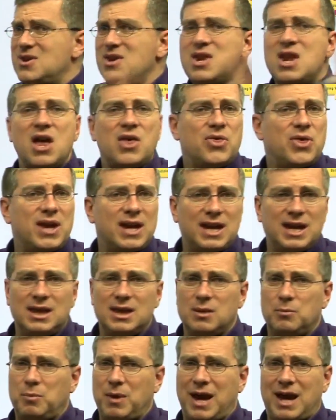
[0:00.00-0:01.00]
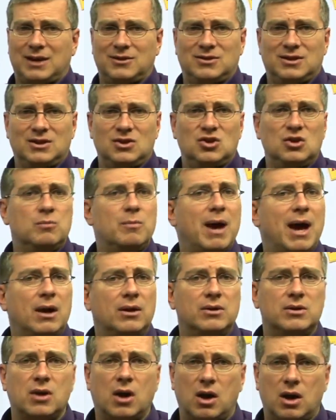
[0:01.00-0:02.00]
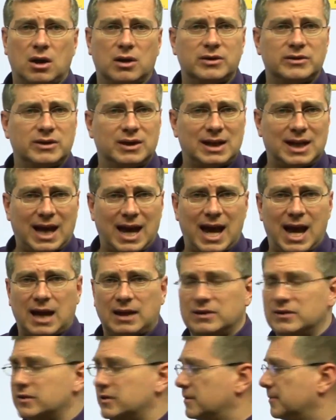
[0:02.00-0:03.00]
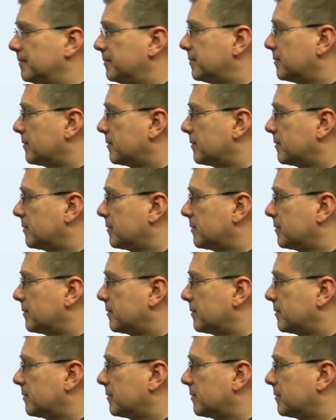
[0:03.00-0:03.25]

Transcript: nothing in the passage about dogs and cats.